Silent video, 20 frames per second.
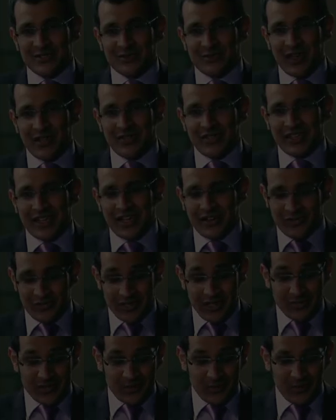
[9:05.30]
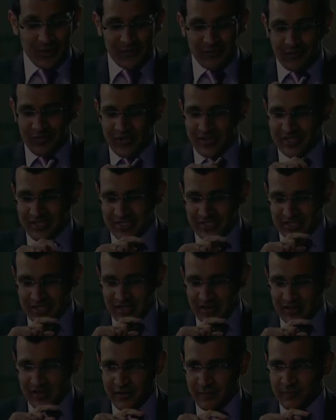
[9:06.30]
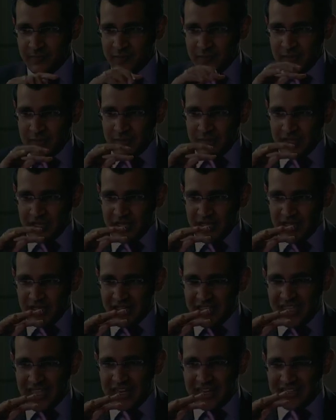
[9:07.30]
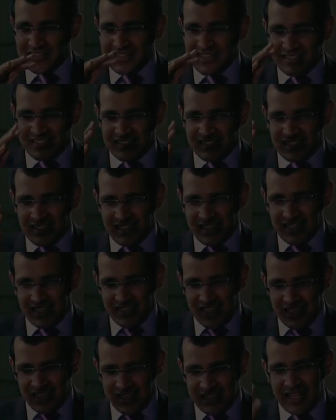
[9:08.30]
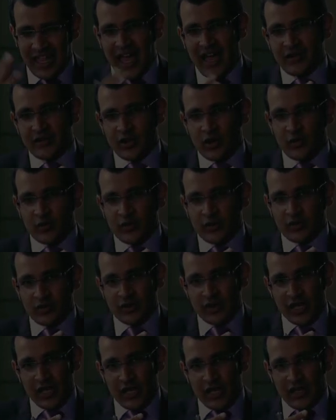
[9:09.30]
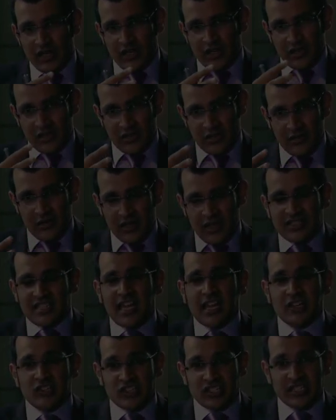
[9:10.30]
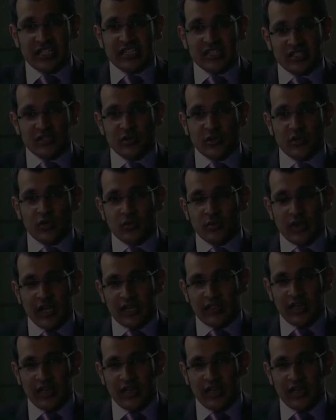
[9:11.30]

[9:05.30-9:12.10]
to run the country. That was a quote from President Zardari. Again, is there still a cloud over intelligence links to a group like